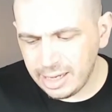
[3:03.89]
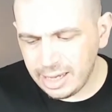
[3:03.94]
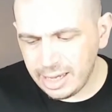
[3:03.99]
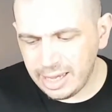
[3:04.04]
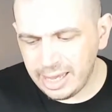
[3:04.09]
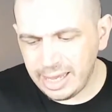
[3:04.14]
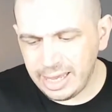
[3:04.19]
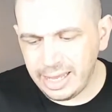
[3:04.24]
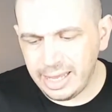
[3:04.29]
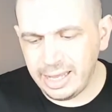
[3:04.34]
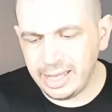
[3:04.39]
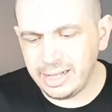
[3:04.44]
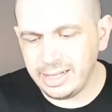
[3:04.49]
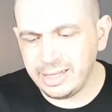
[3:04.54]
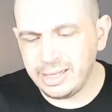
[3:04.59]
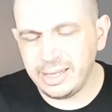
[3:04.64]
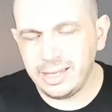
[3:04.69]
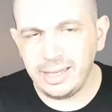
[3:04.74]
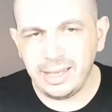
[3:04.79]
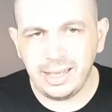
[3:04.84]
and,
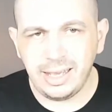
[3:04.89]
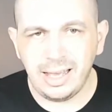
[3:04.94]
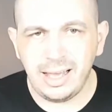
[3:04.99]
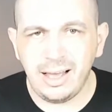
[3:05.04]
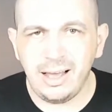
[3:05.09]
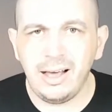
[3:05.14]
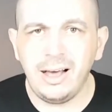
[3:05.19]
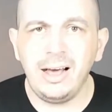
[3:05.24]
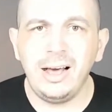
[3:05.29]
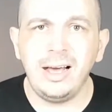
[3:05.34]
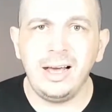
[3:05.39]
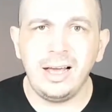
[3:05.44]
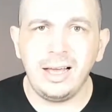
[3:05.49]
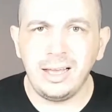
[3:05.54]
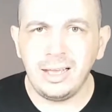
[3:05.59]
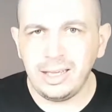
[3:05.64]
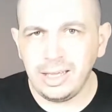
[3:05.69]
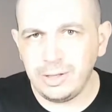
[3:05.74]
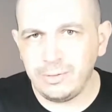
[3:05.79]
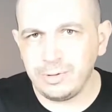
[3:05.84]
and ah
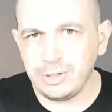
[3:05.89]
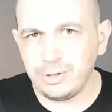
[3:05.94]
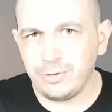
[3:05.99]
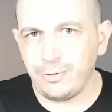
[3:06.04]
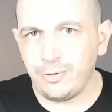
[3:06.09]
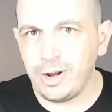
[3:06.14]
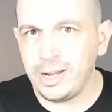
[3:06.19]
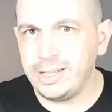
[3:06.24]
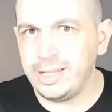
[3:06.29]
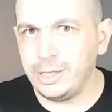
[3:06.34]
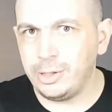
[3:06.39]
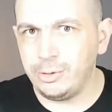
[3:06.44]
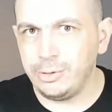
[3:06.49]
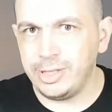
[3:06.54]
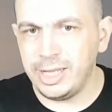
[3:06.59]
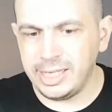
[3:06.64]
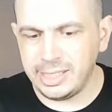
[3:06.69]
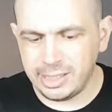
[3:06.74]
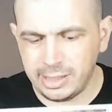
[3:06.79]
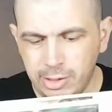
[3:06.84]
it was Friday two
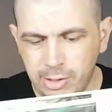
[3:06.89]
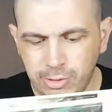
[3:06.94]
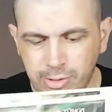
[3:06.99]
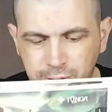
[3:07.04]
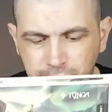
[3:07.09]
days ago,